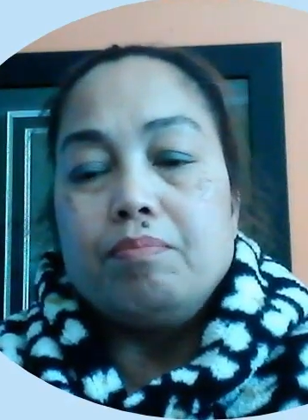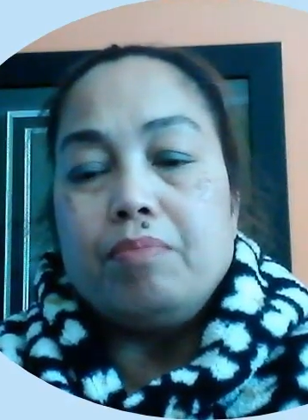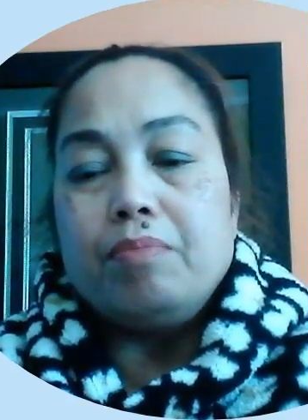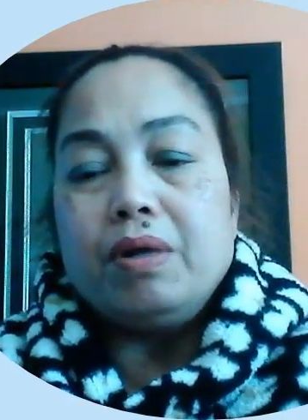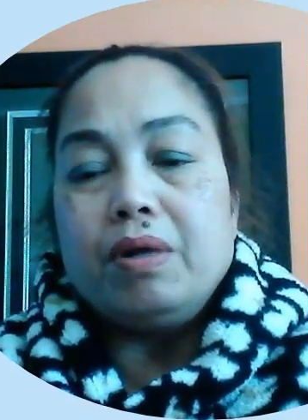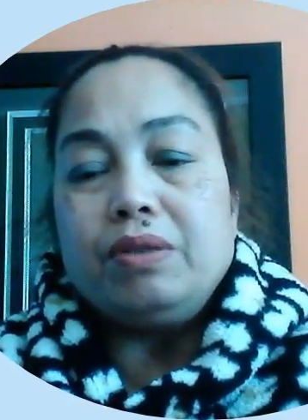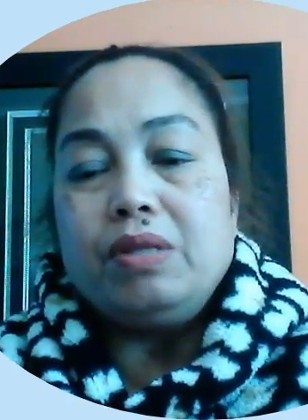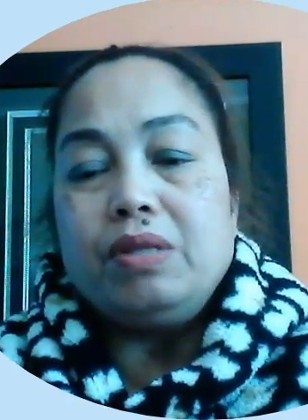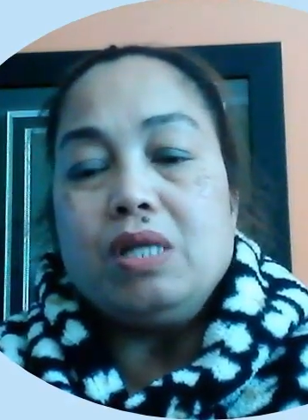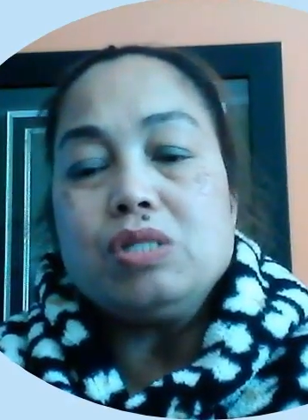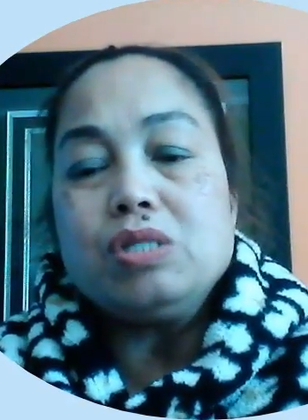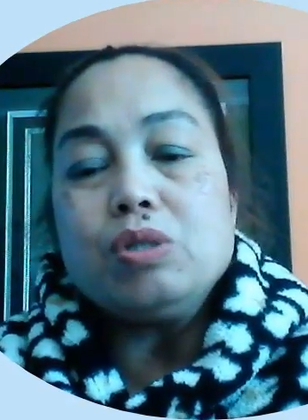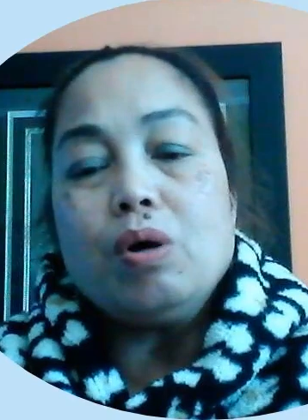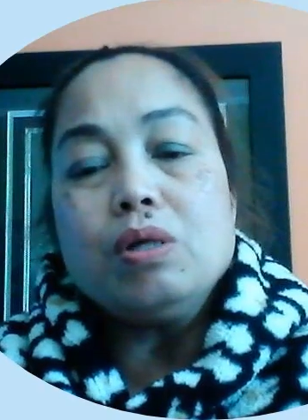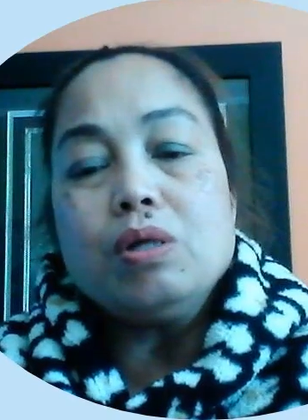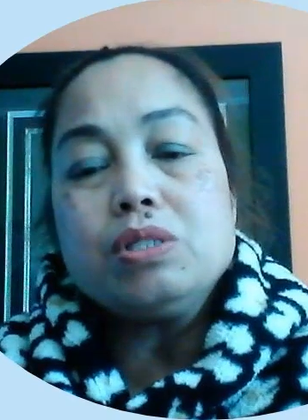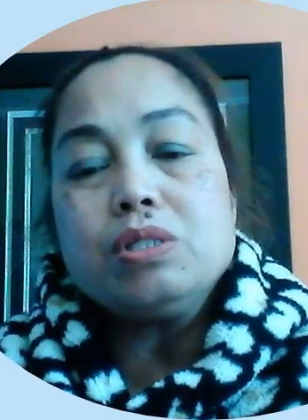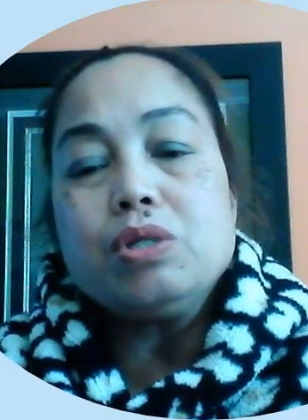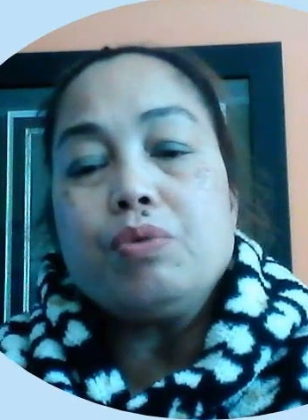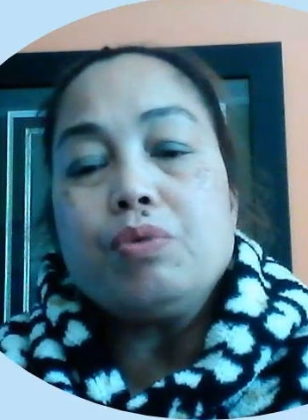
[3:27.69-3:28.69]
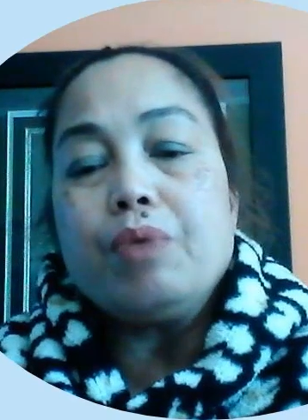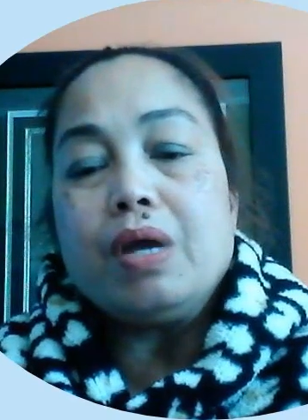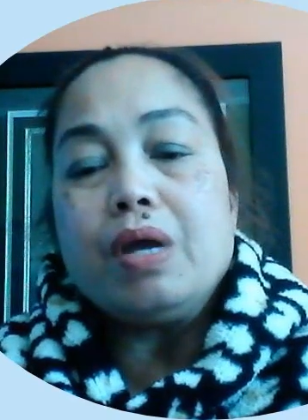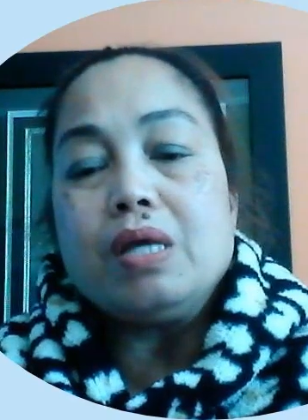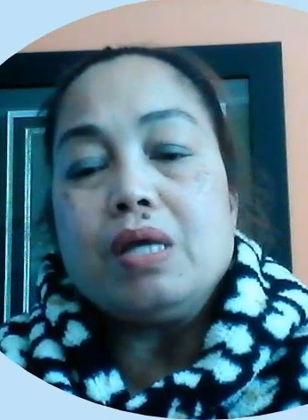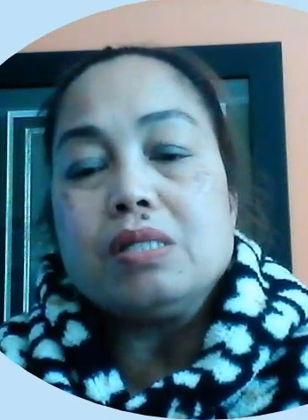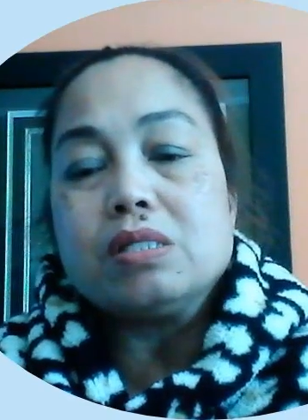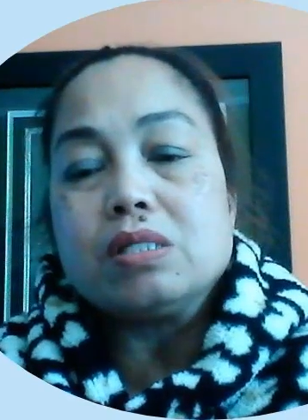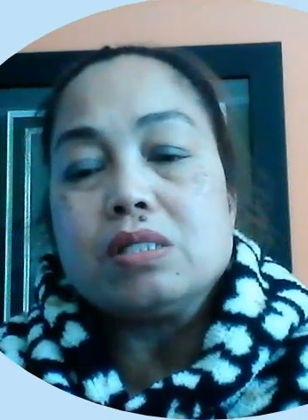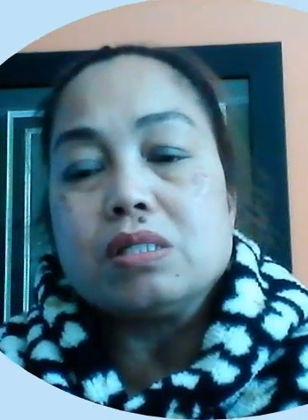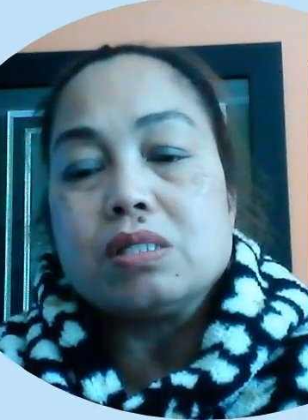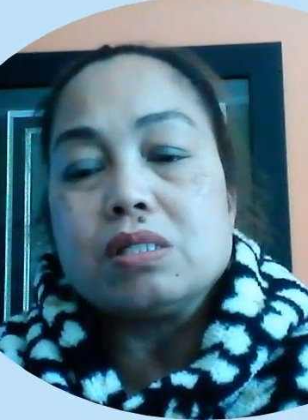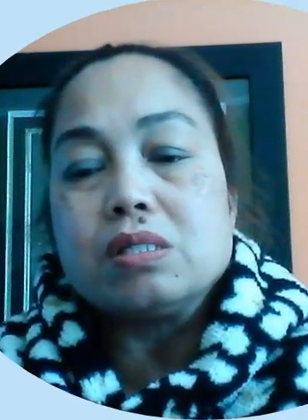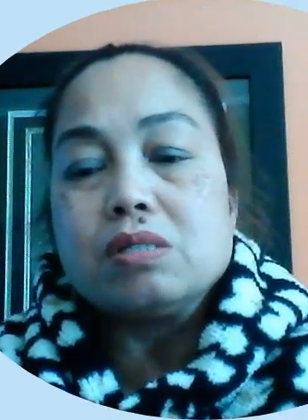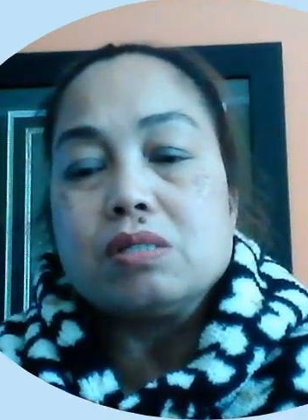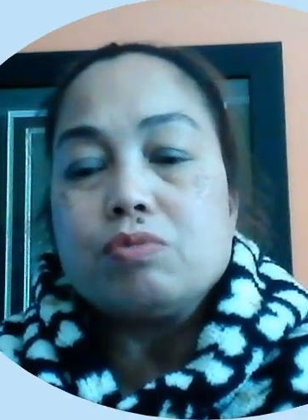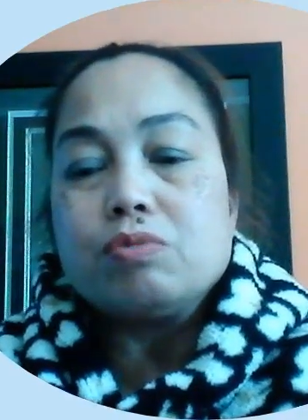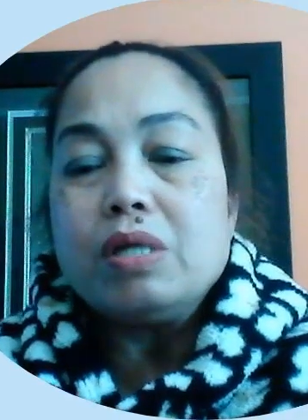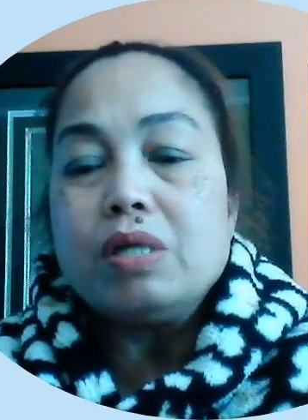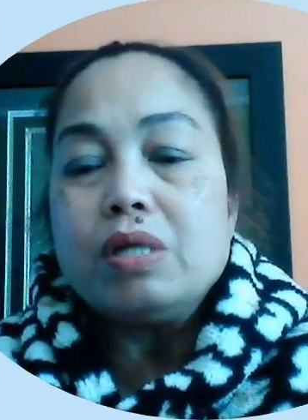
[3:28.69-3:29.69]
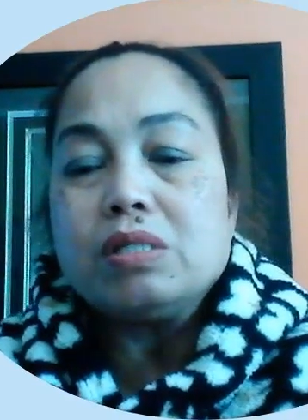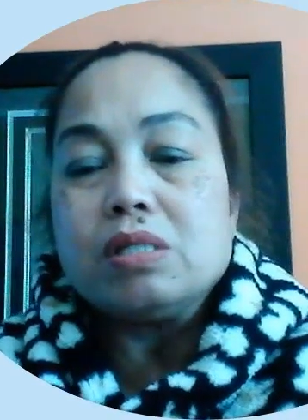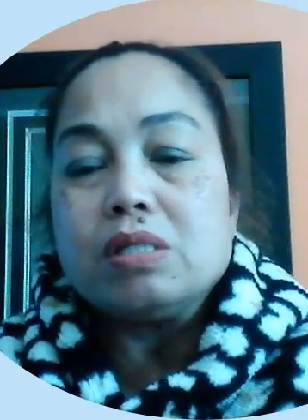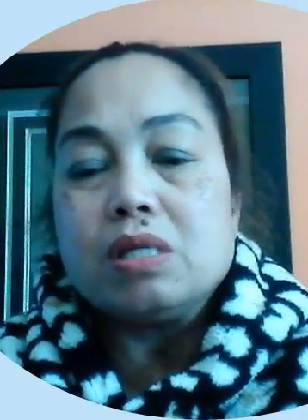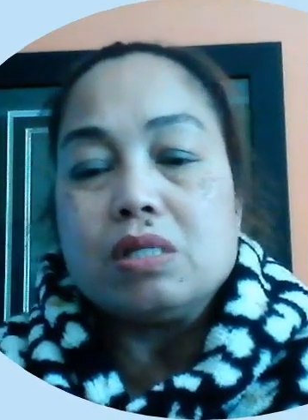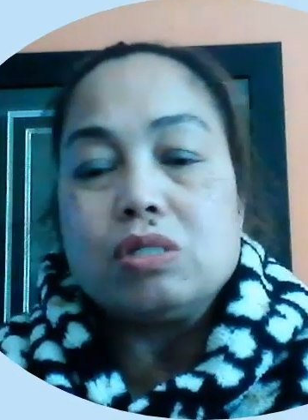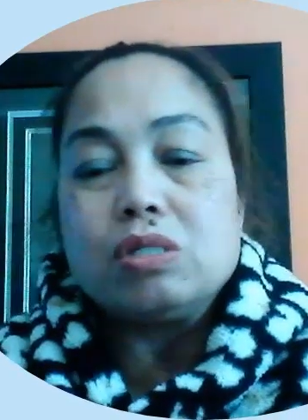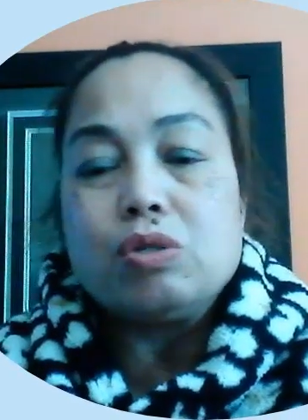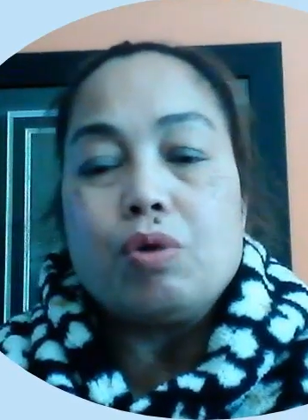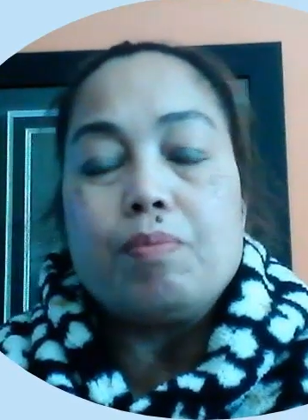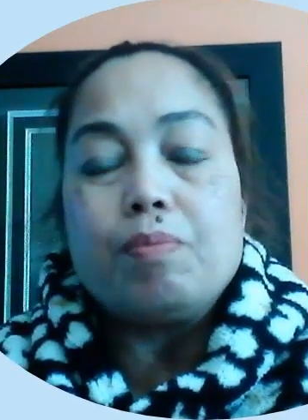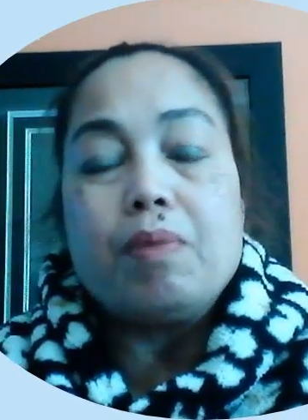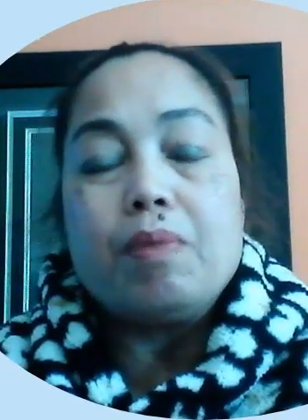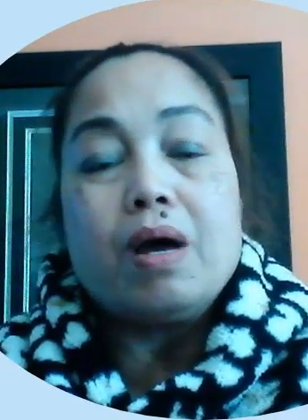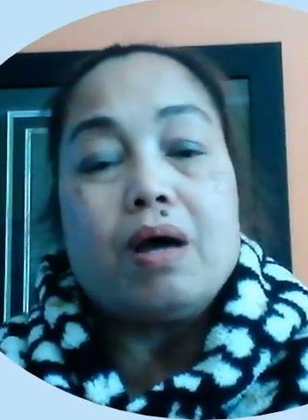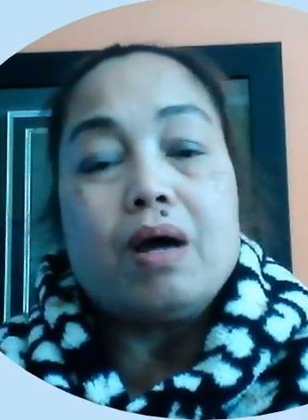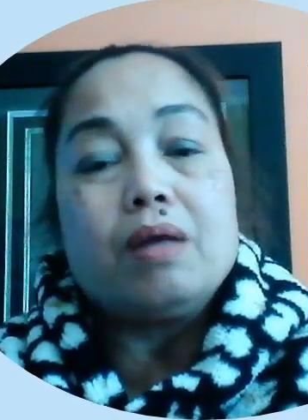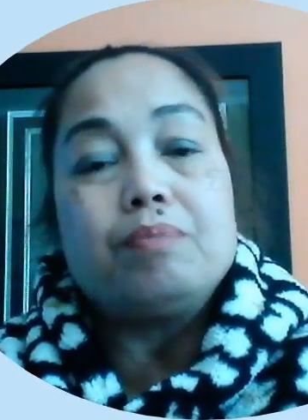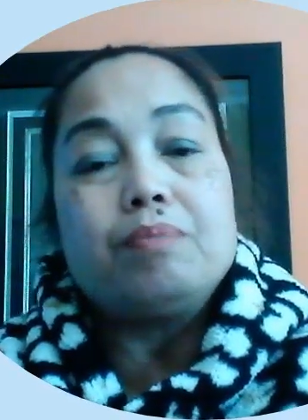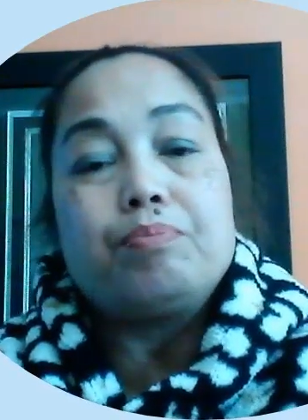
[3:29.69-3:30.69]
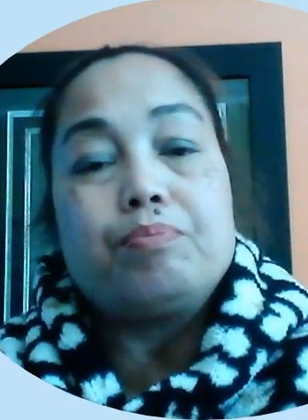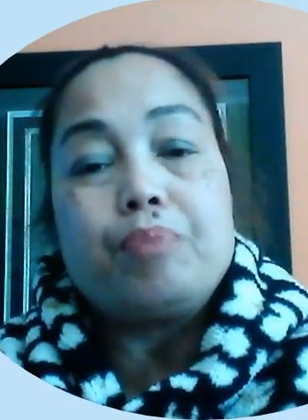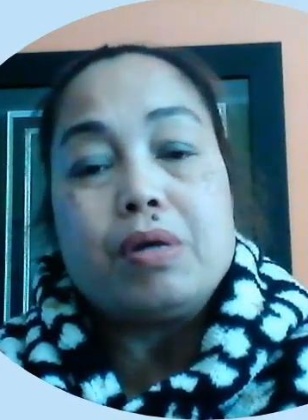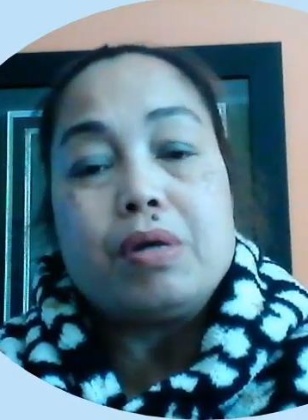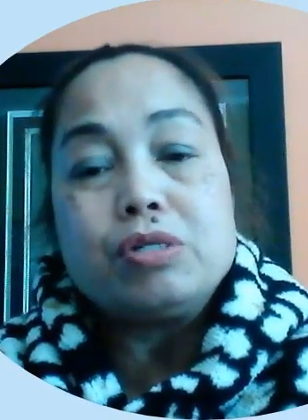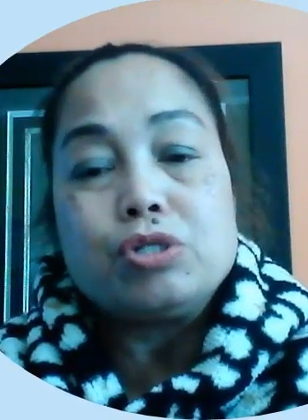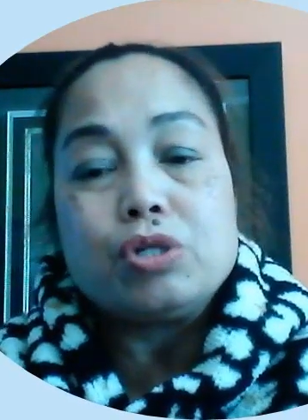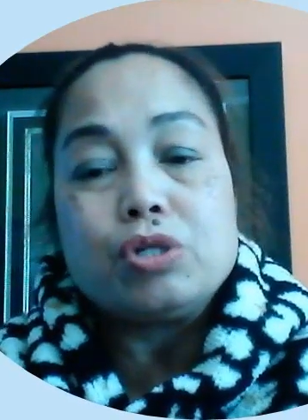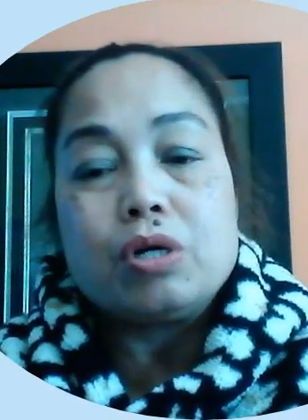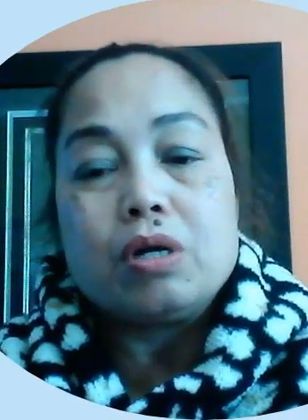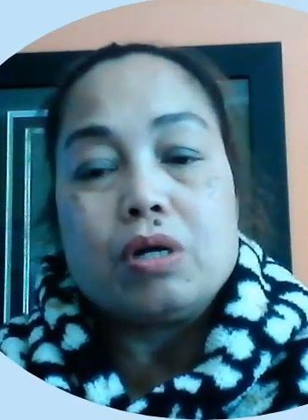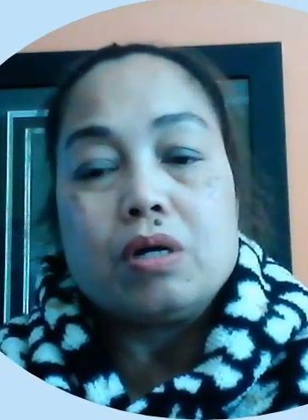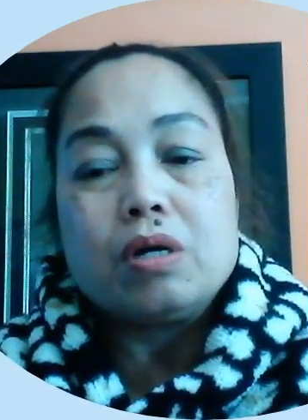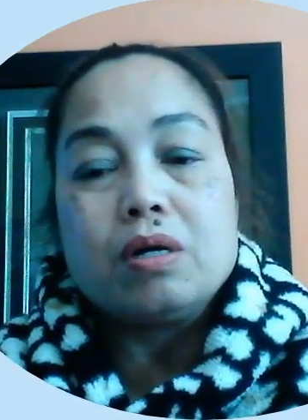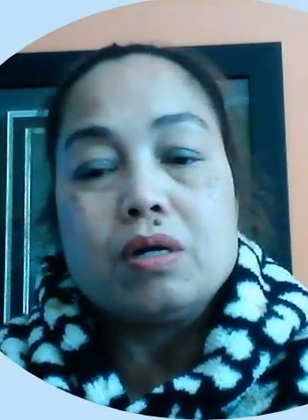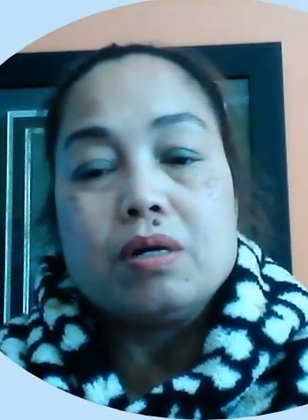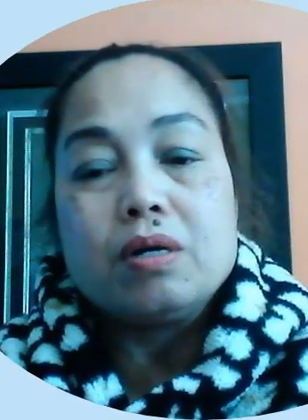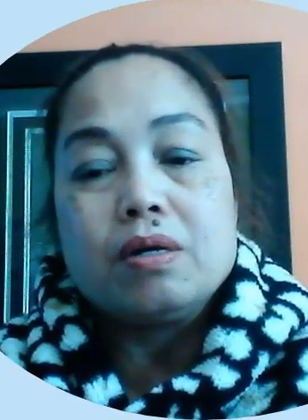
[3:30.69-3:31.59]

But this also raises your blood pressure.